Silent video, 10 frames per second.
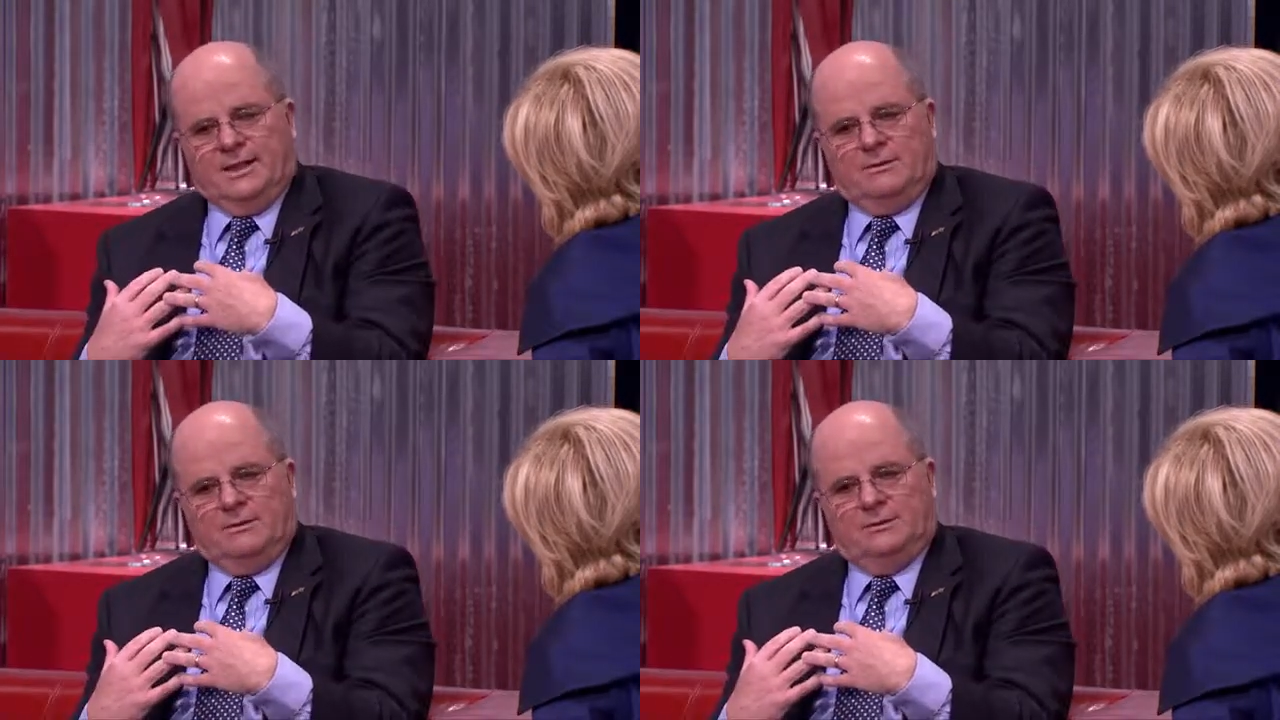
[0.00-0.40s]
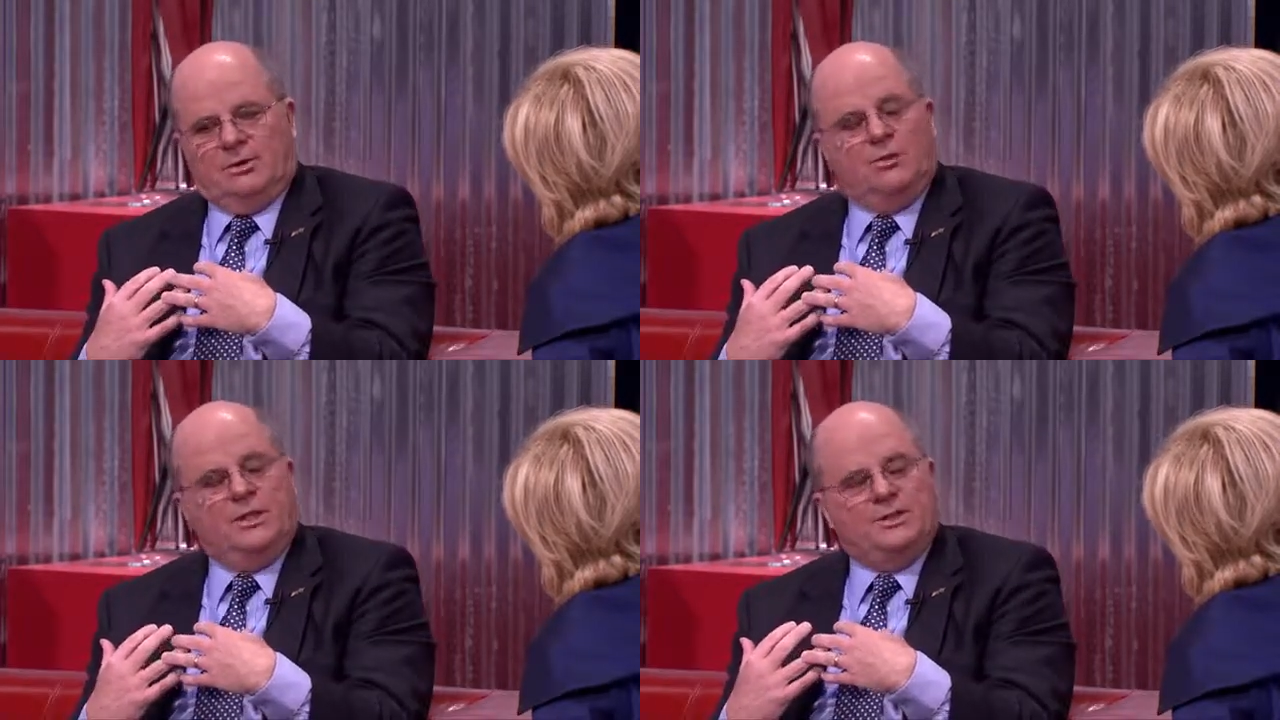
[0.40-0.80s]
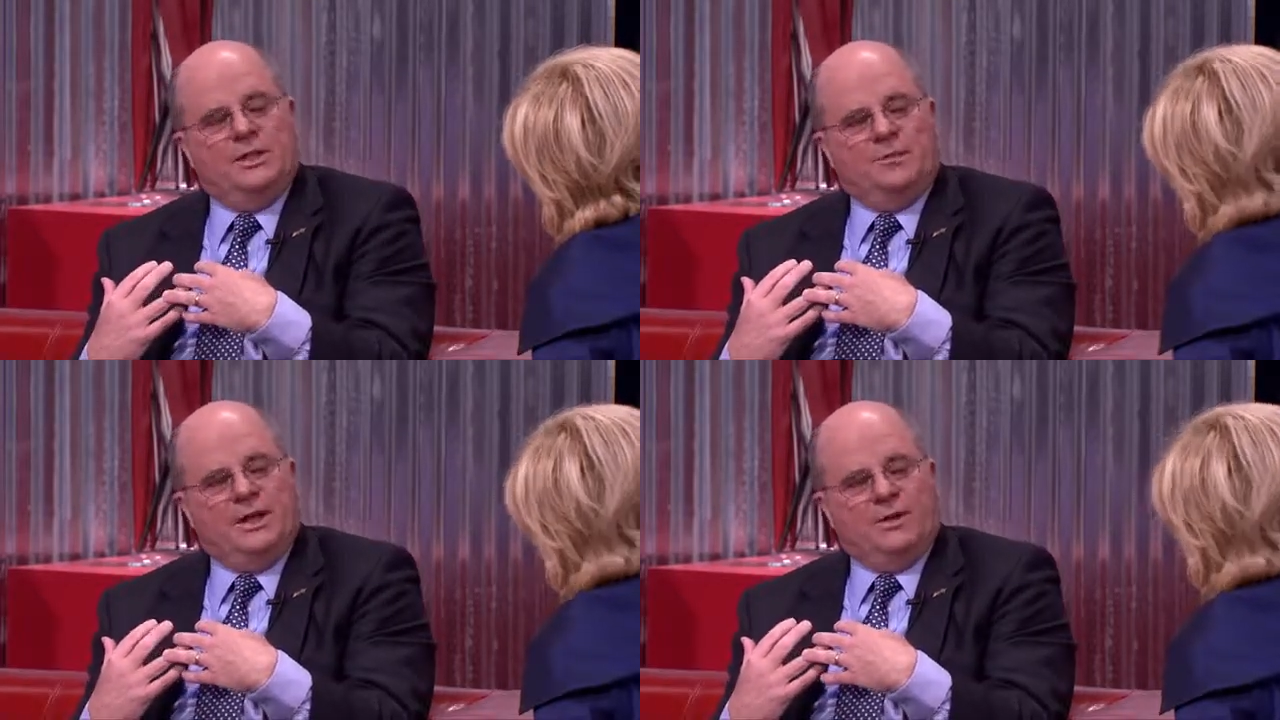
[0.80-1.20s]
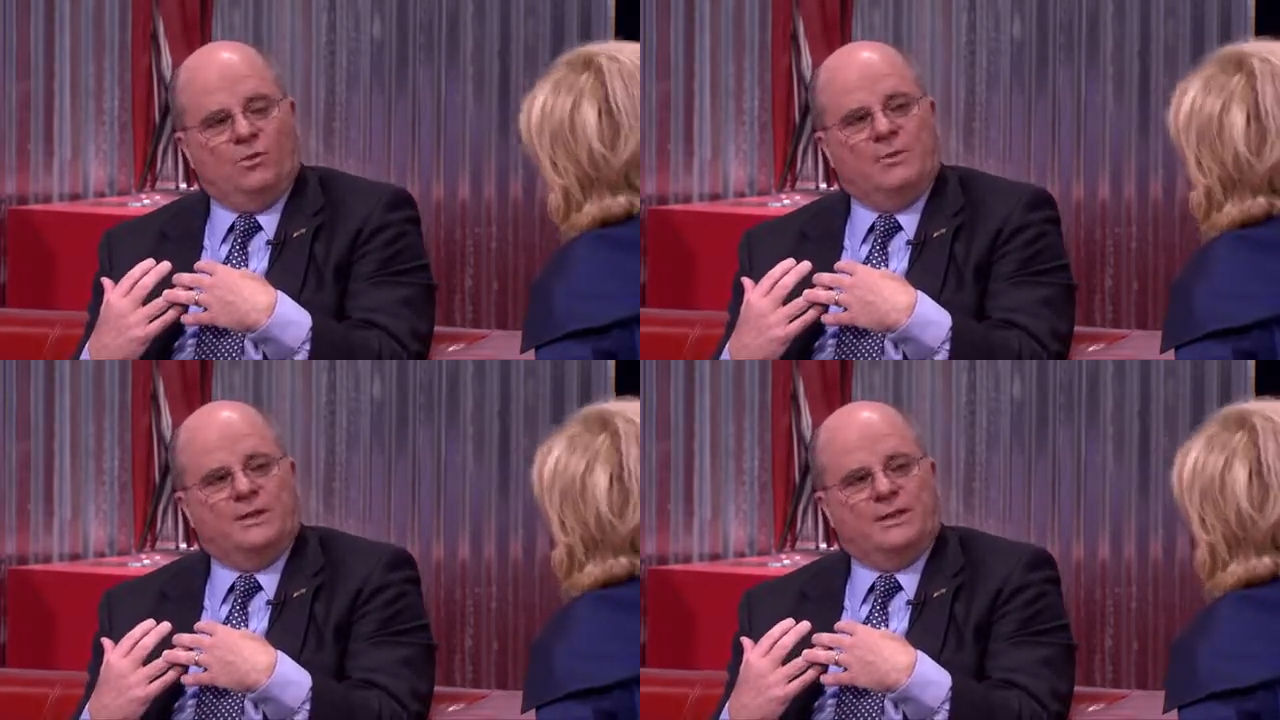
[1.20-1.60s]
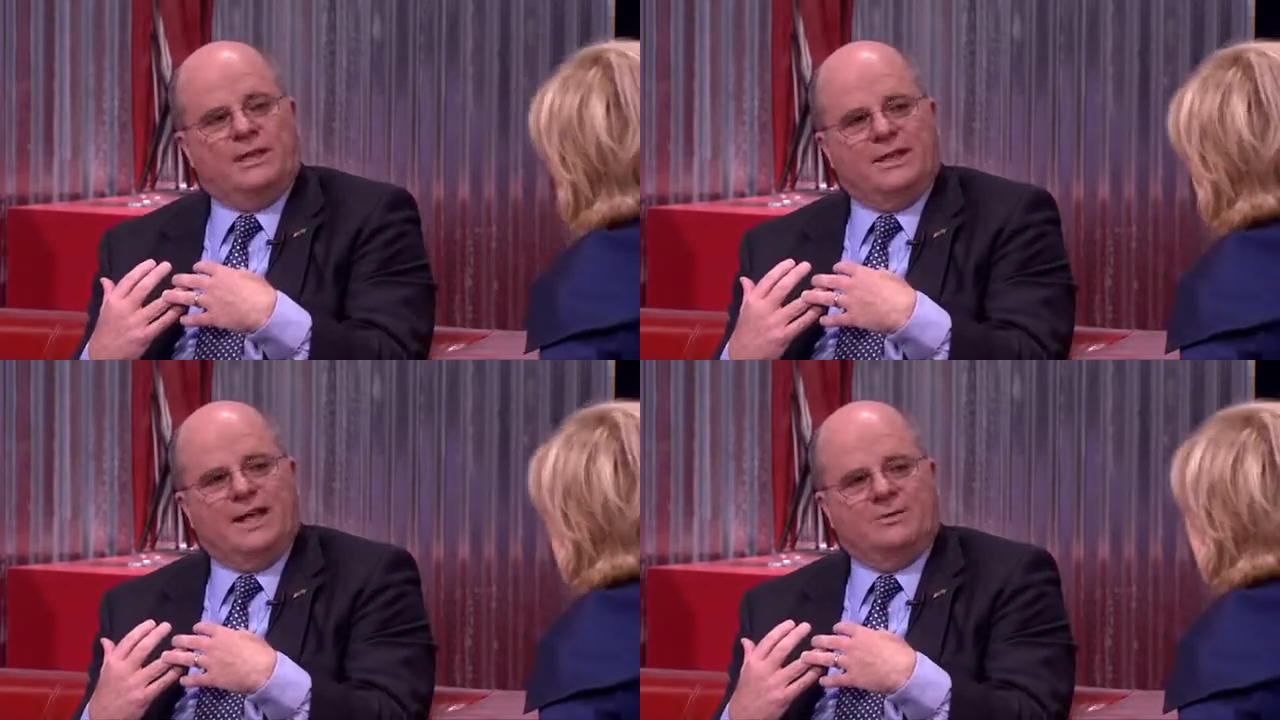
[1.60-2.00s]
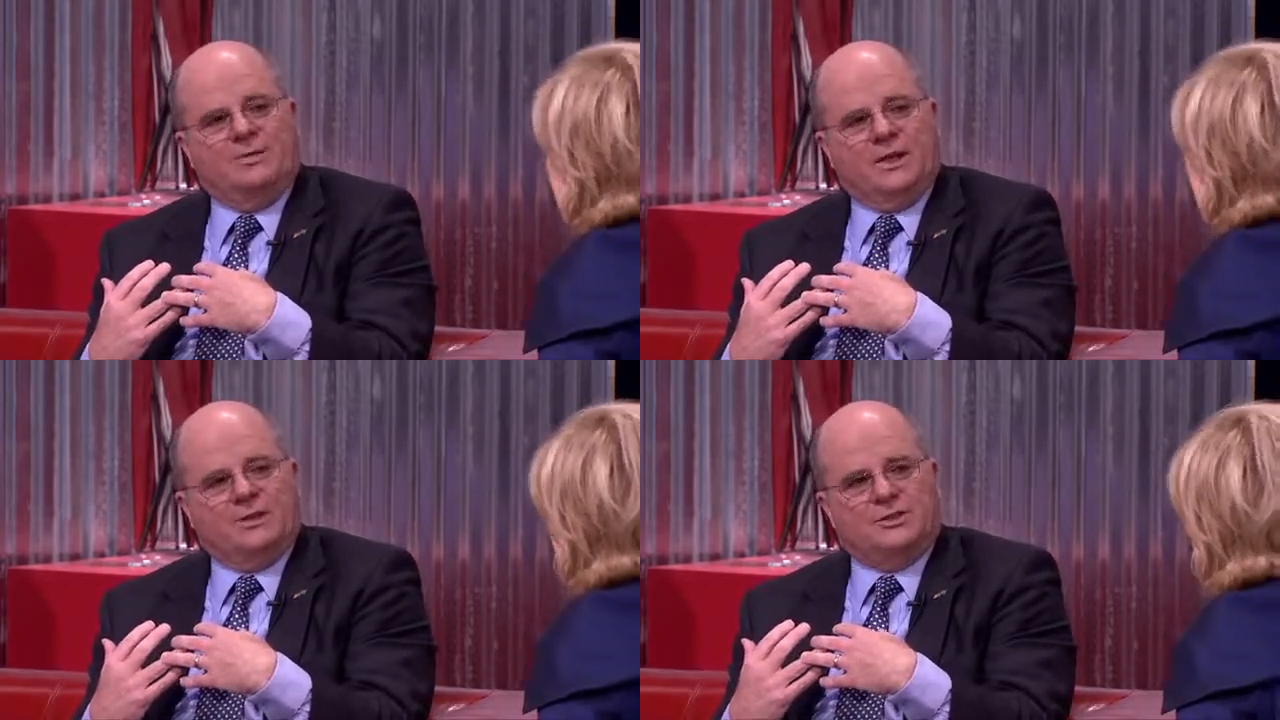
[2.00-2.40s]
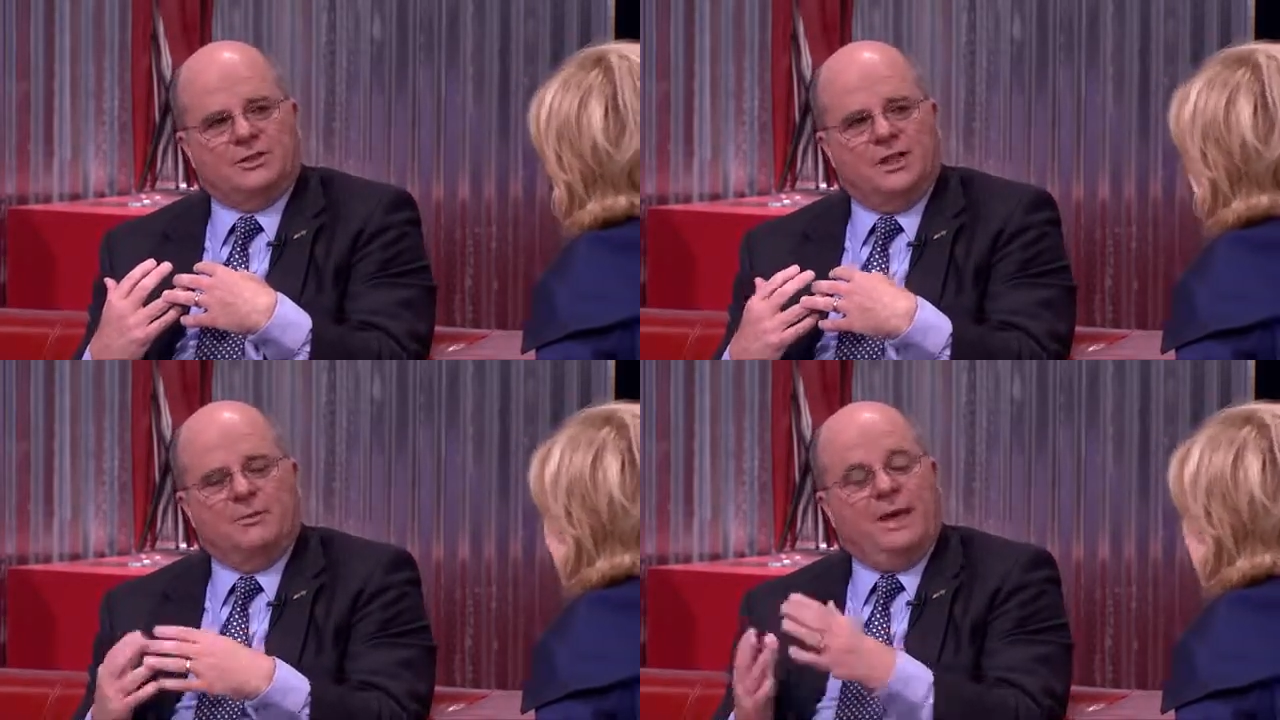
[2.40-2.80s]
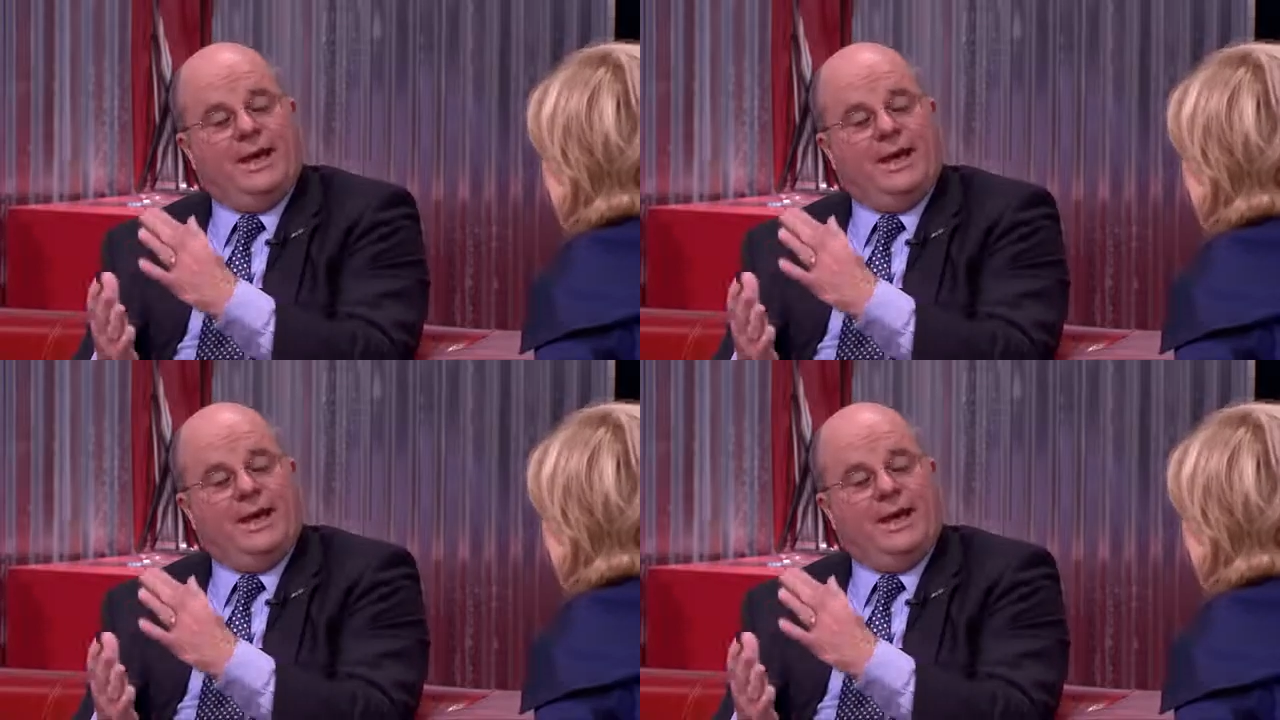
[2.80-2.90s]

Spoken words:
so these young men and women can have a place to come.